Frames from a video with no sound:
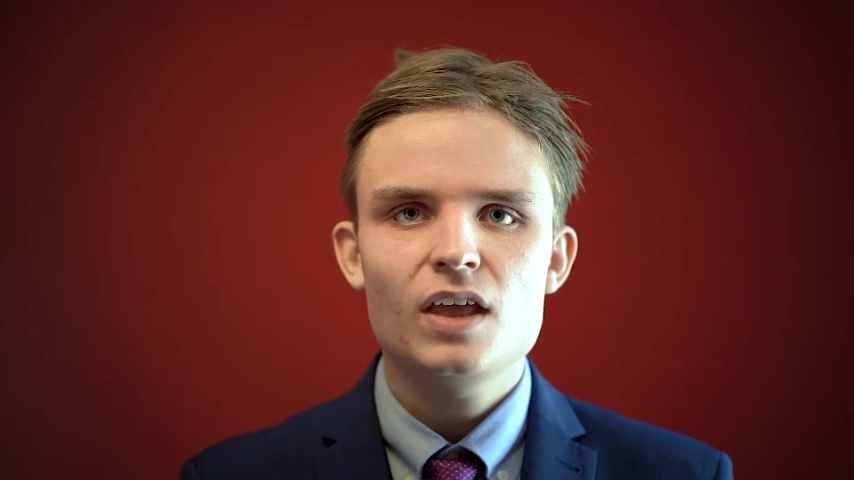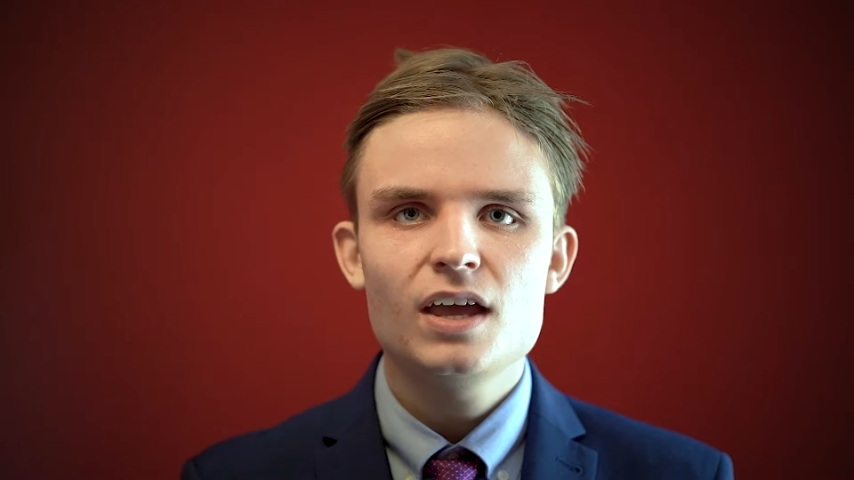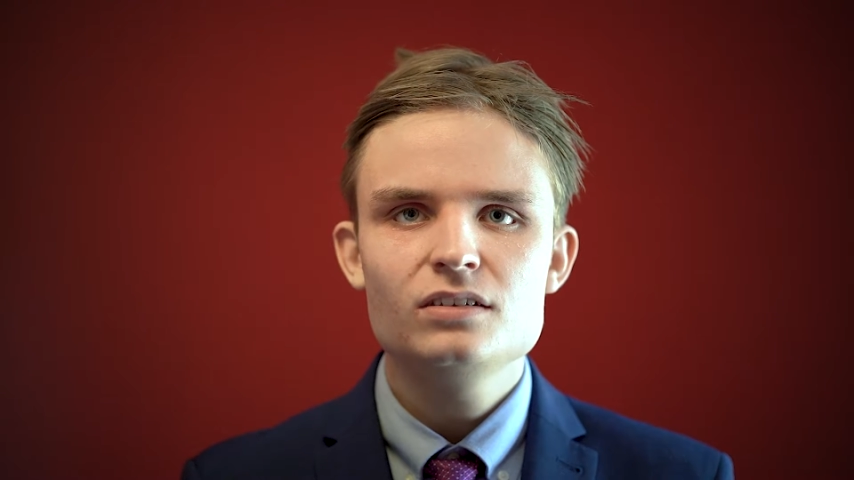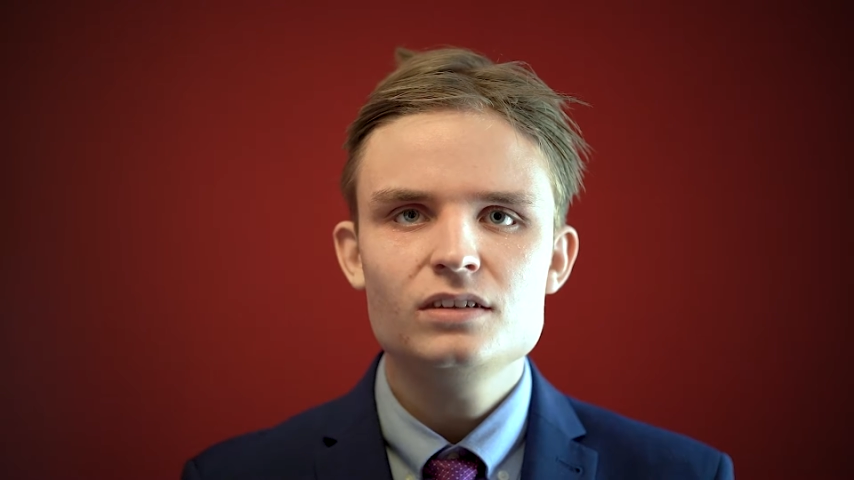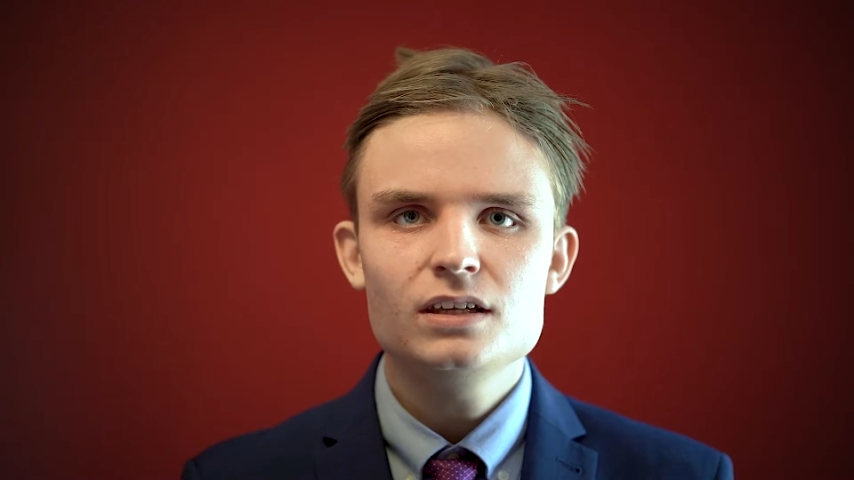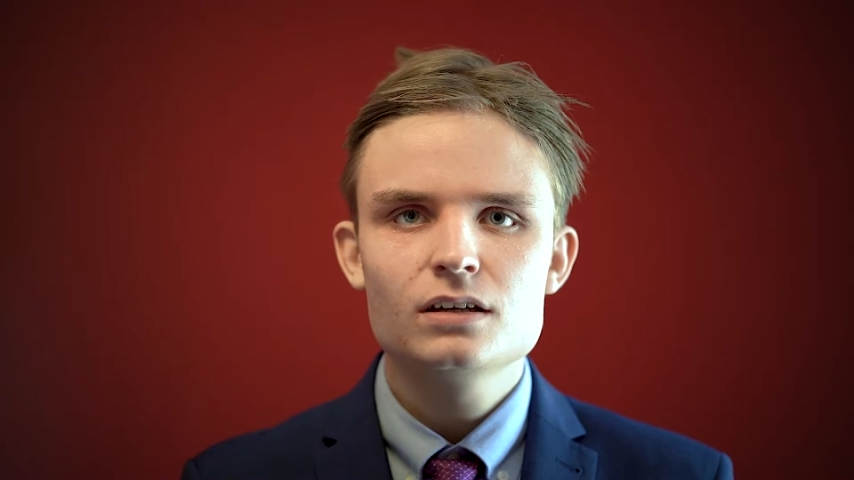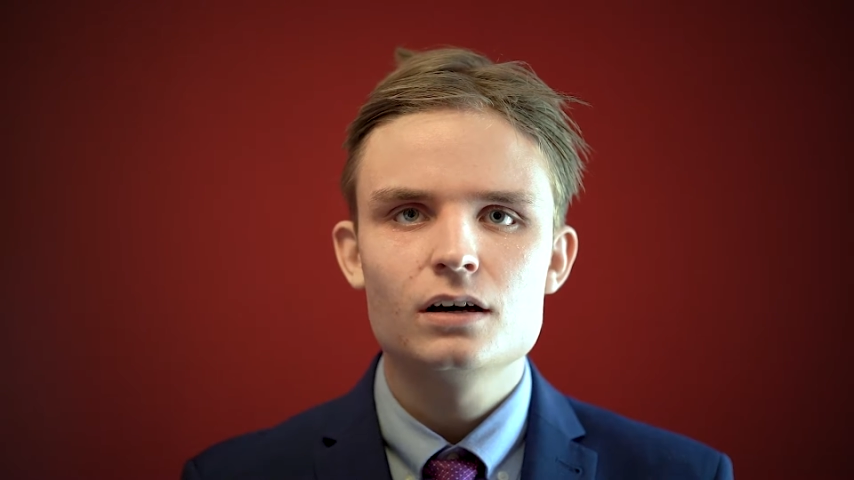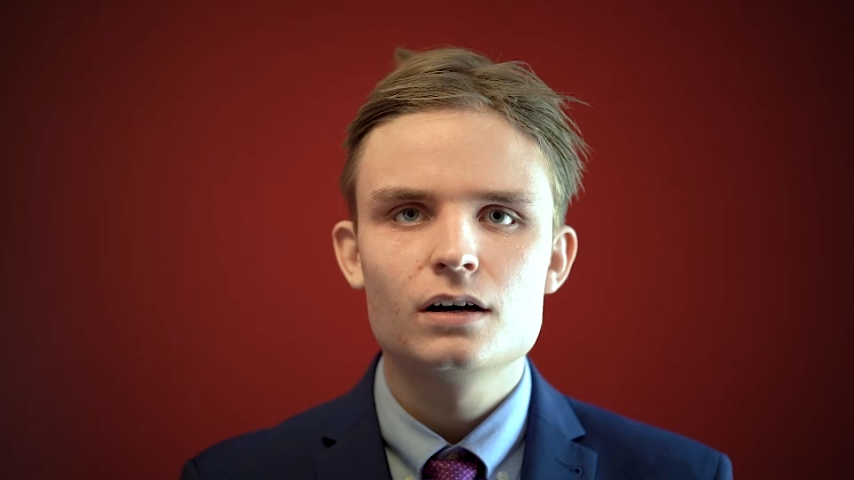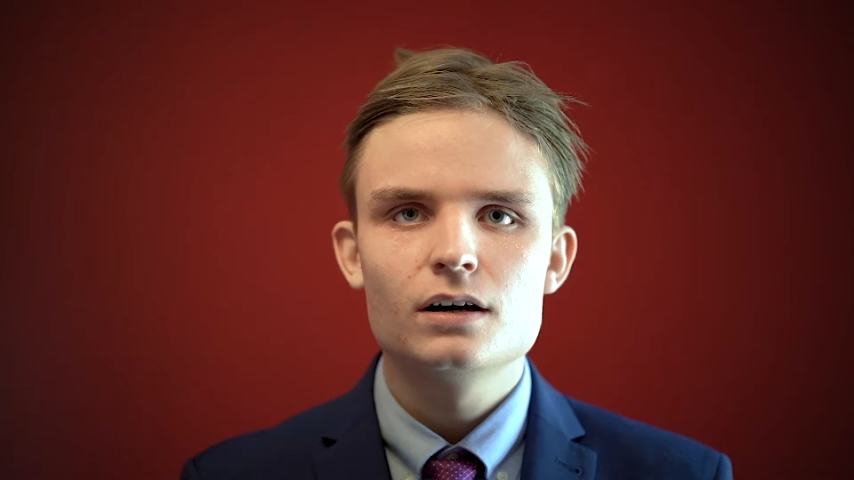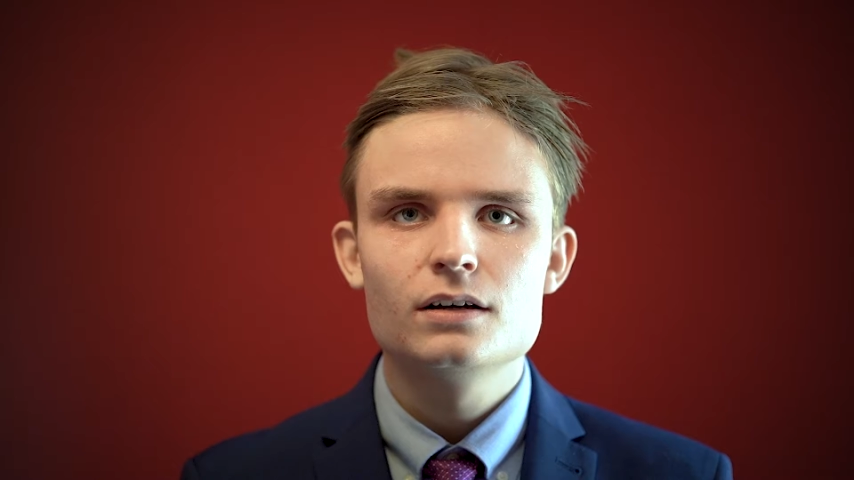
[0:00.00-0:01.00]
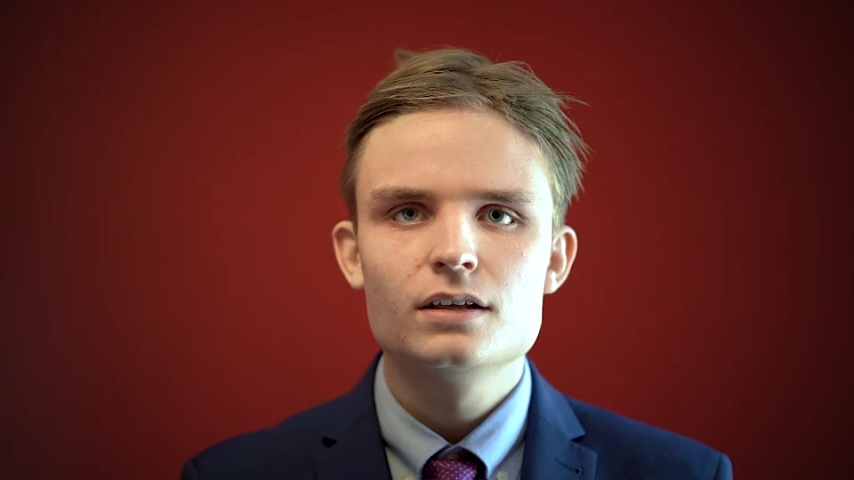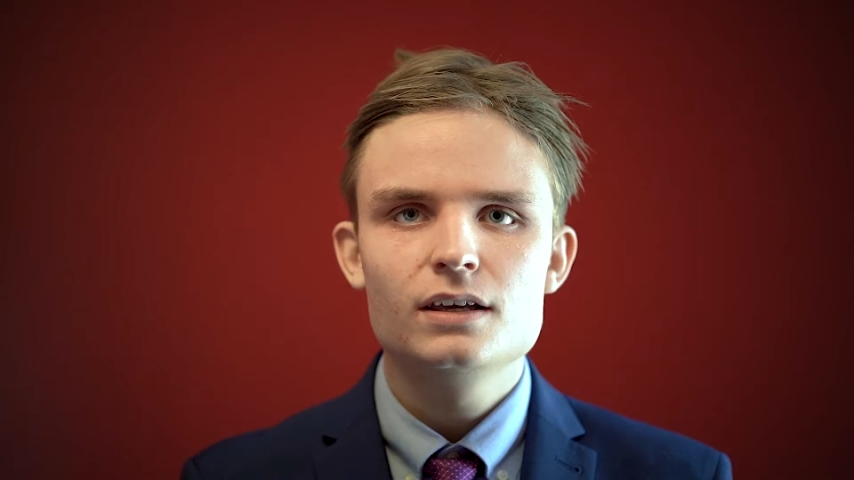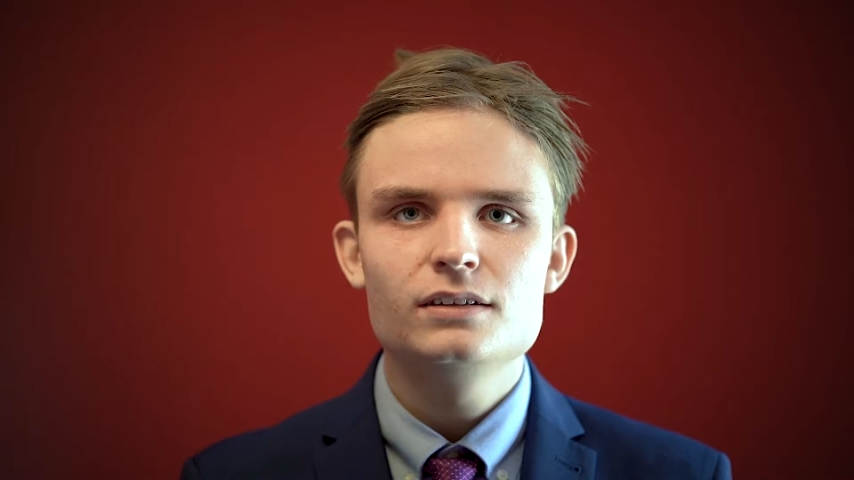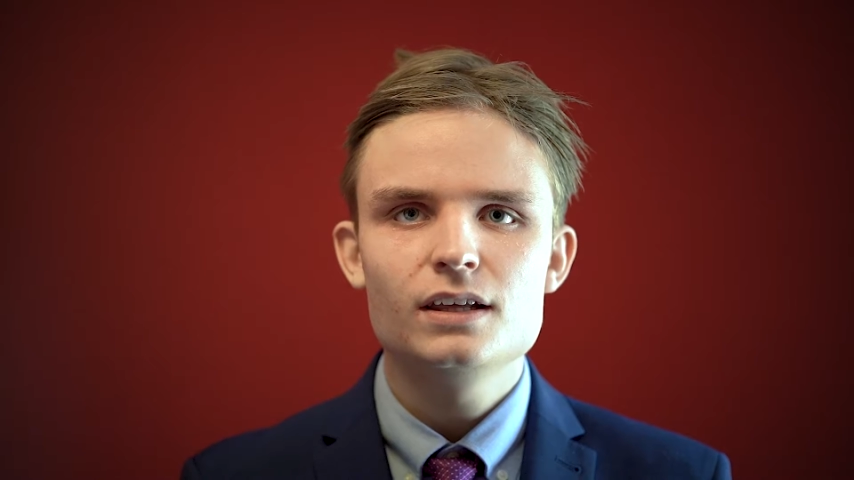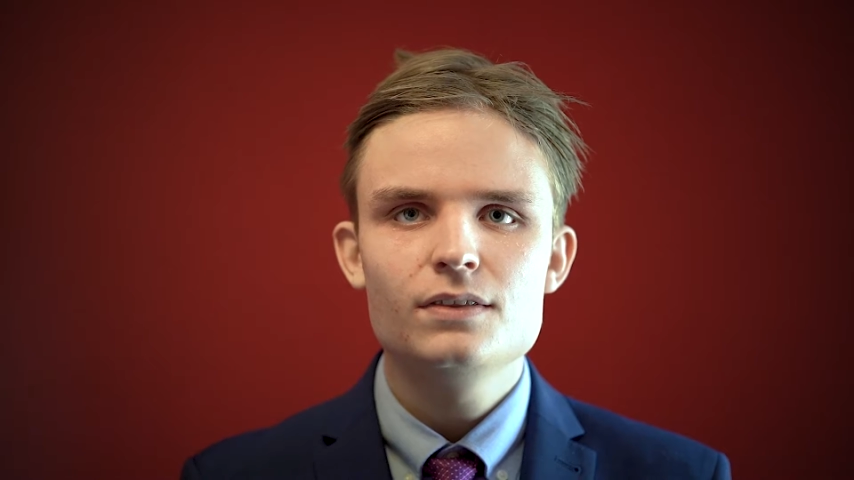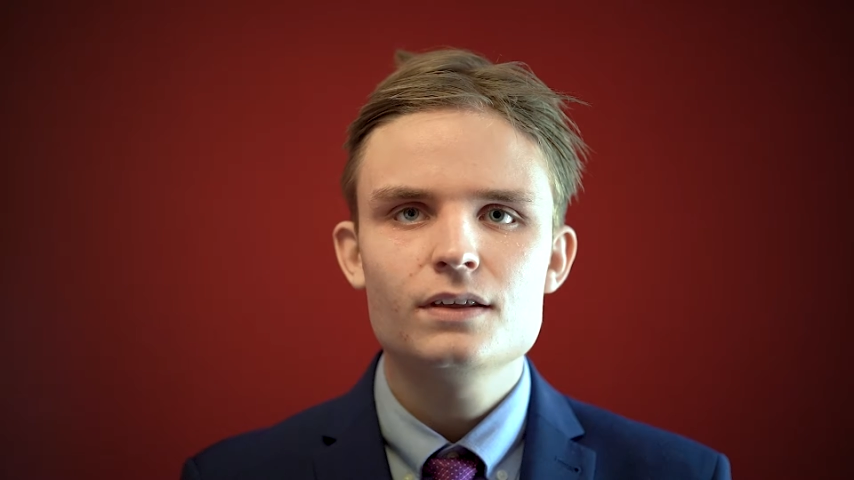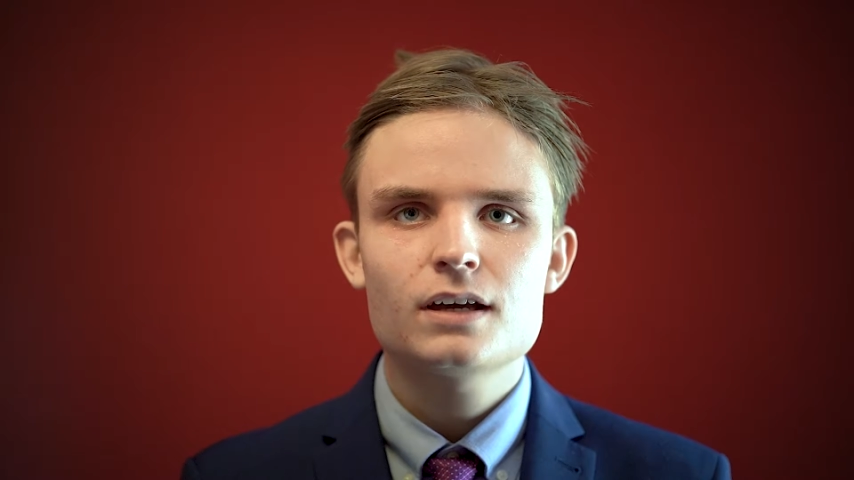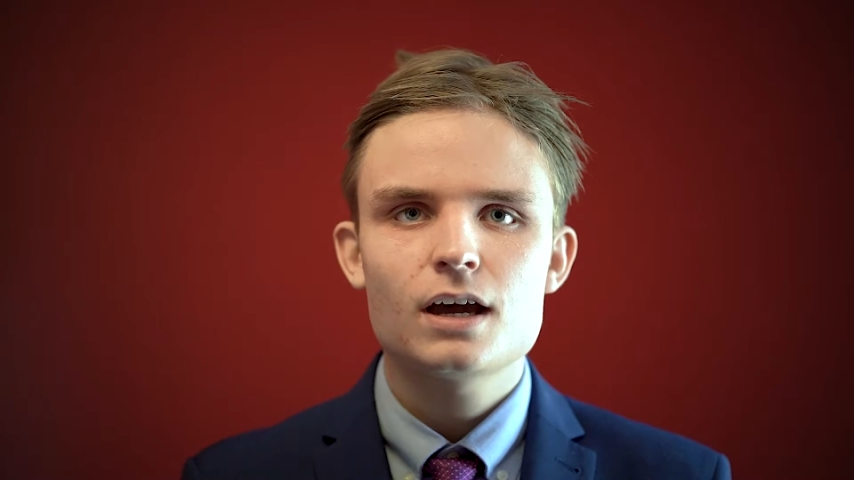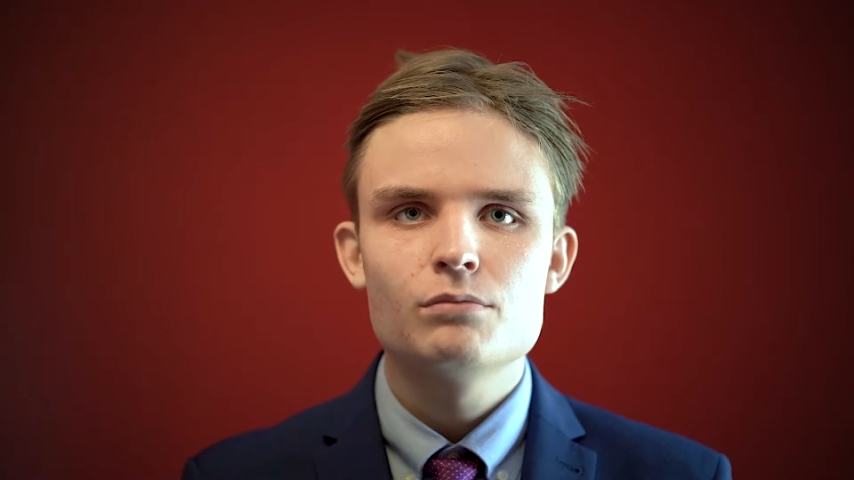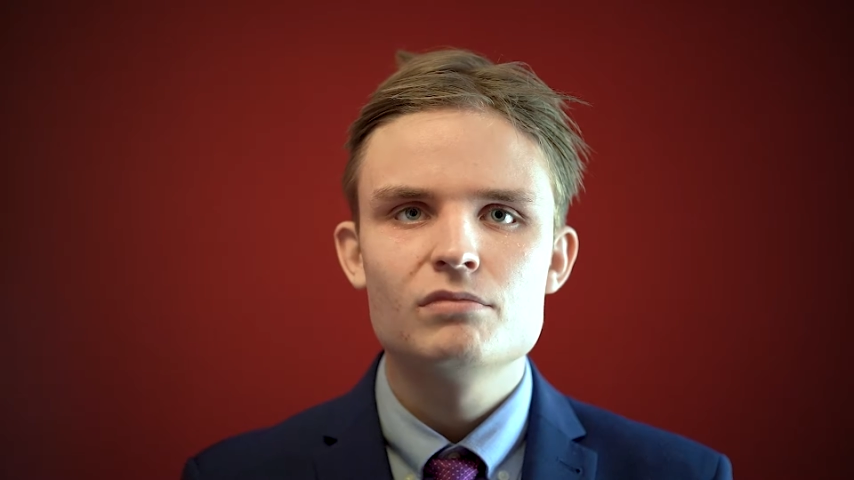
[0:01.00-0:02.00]
SD card is in the
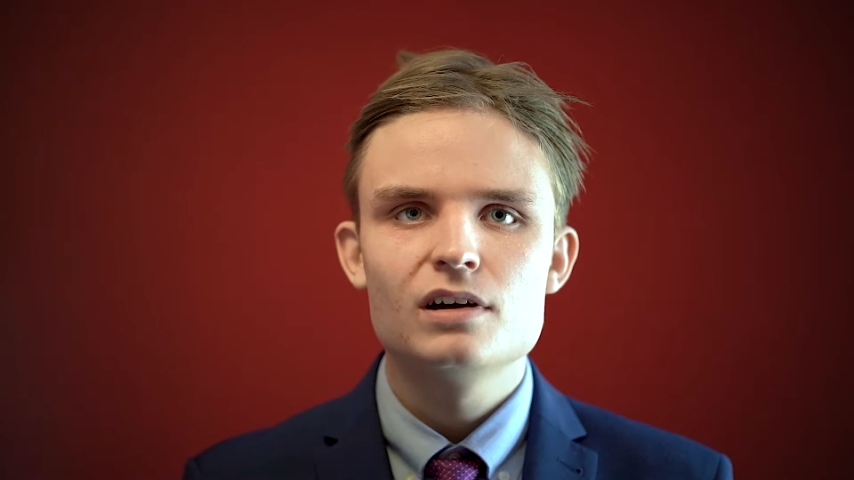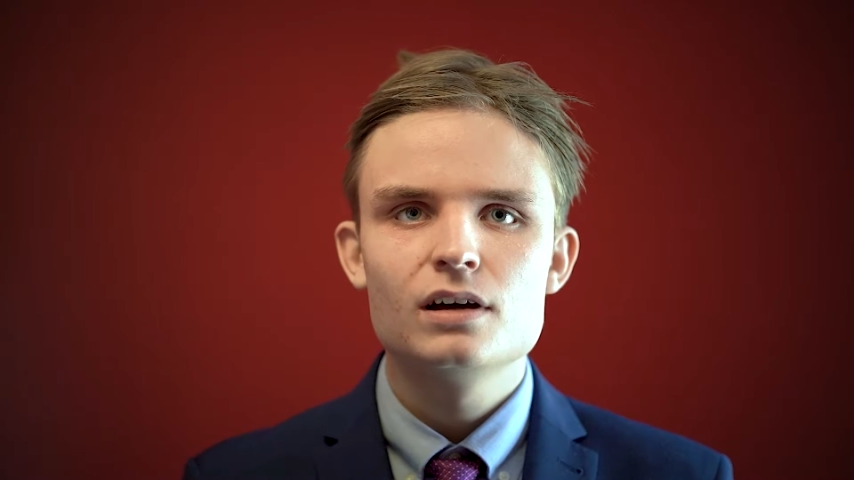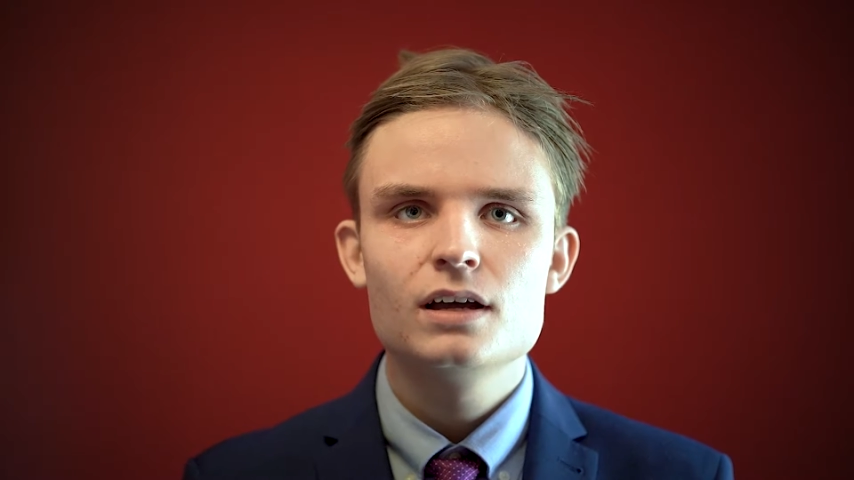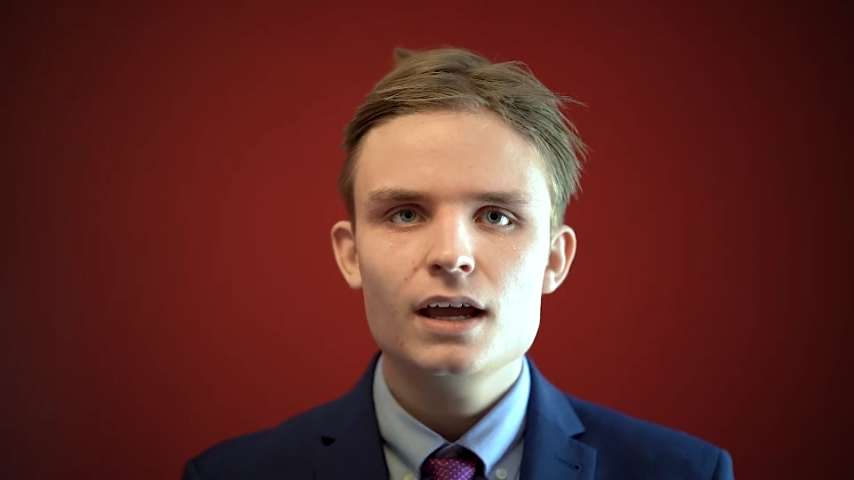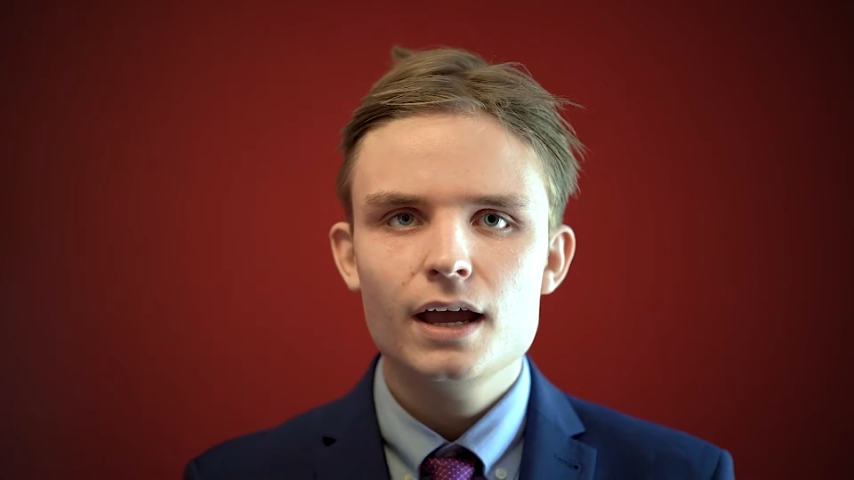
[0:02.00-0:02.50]
camera,